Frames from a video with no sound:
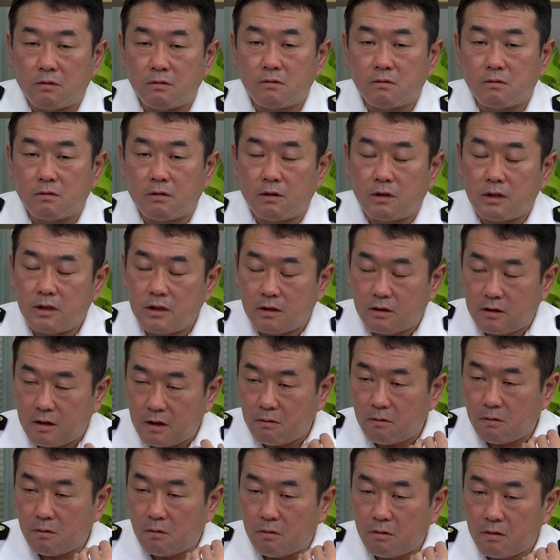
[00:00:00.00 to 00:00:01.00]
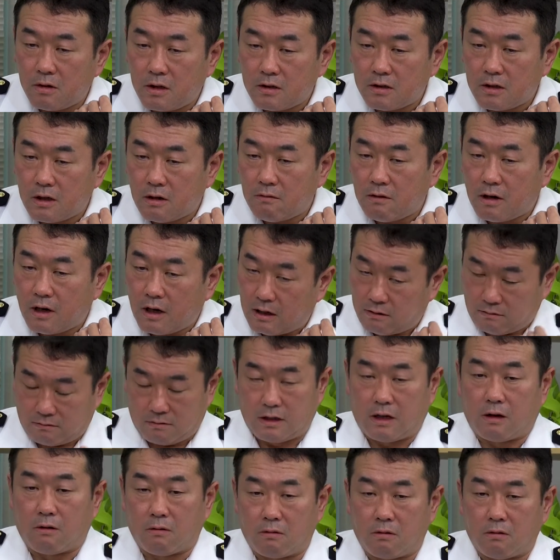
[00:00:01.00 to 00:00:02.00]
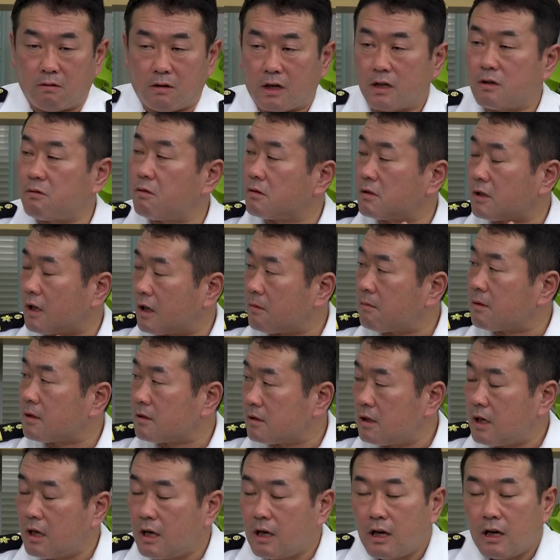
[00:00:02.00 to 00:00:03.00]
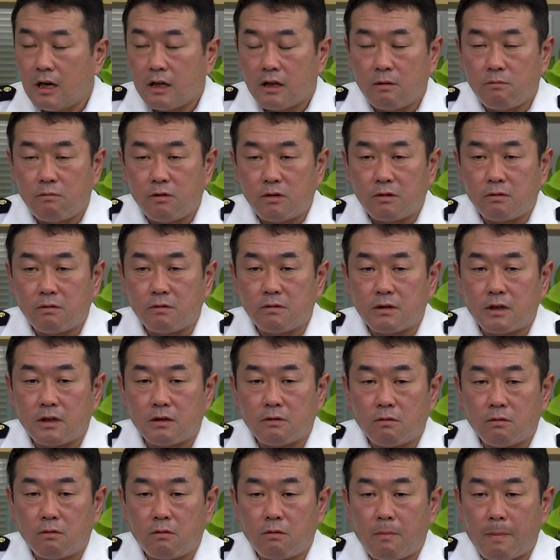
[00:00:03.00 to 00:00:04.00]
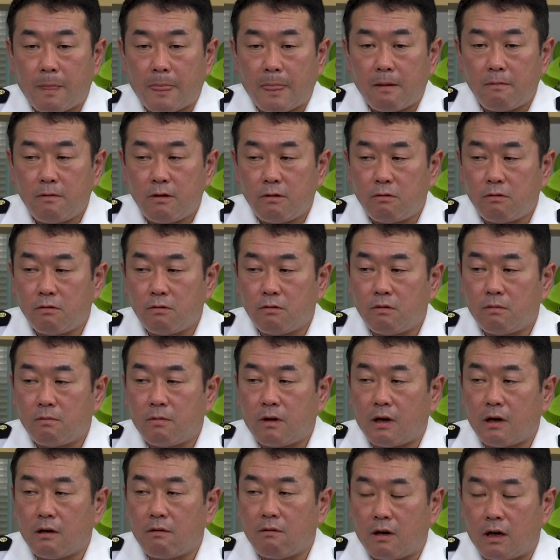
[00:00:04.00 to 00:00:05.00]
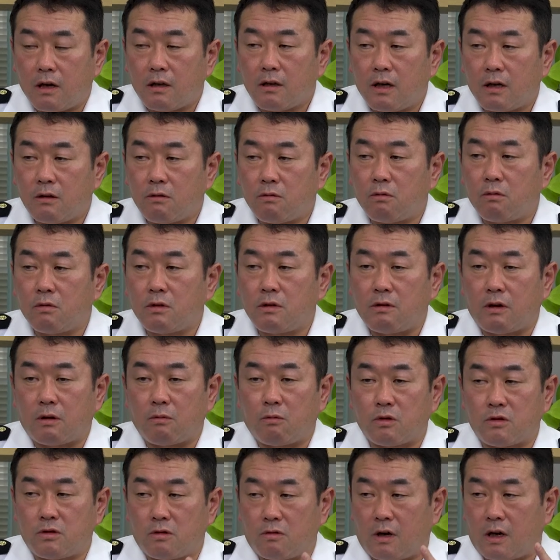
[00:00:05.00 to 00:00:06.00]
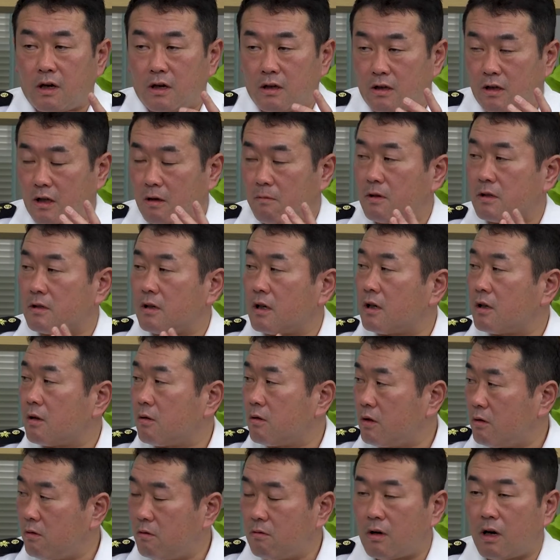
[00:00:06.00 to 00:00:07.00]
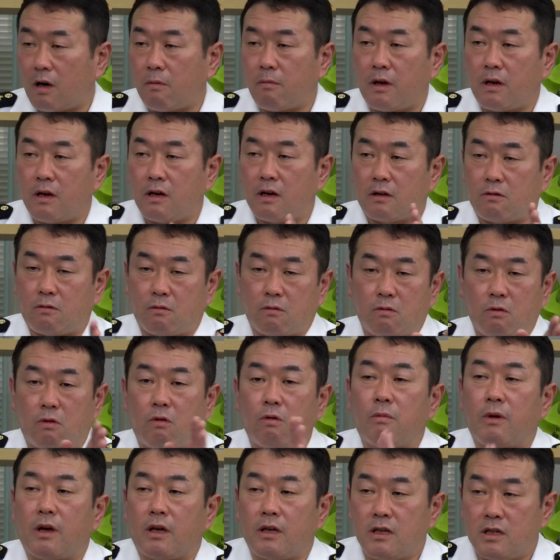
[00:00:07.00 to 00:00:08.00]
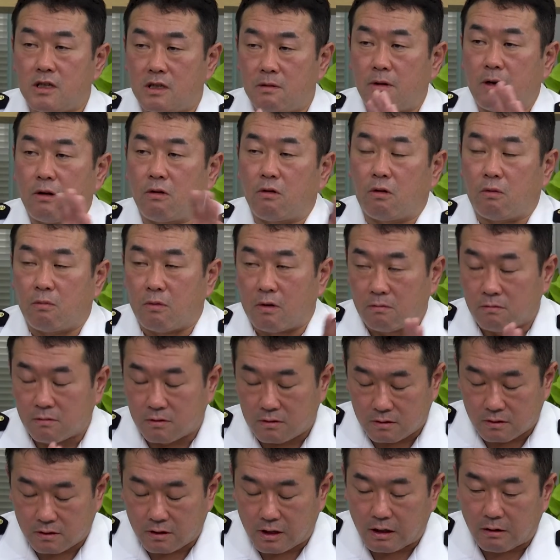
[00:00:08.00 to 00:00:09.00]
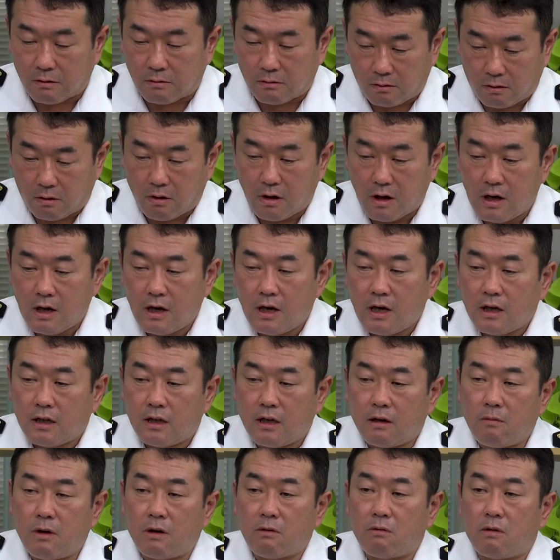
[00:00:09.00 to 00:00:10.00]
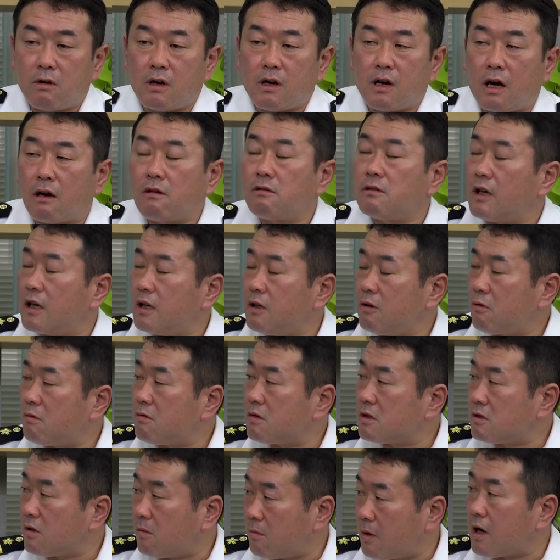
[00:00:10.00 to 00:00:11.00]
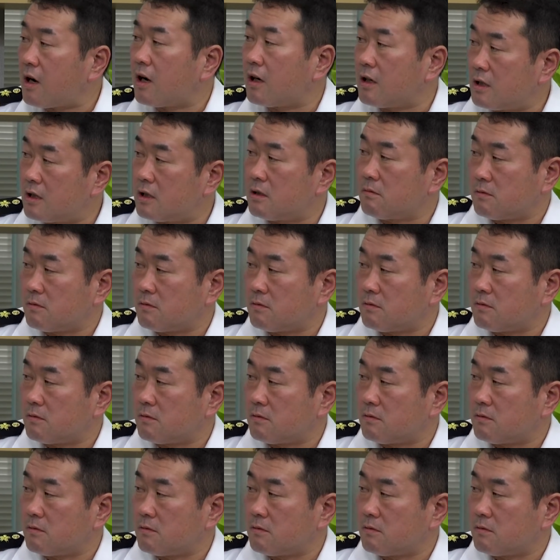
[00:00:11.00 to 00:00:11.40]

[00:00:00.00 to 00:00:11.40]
So based on such an assumption, I think there is a rationale. And in case of Japan, of course, Japan is not a member of NATO, but is an ally to the United States.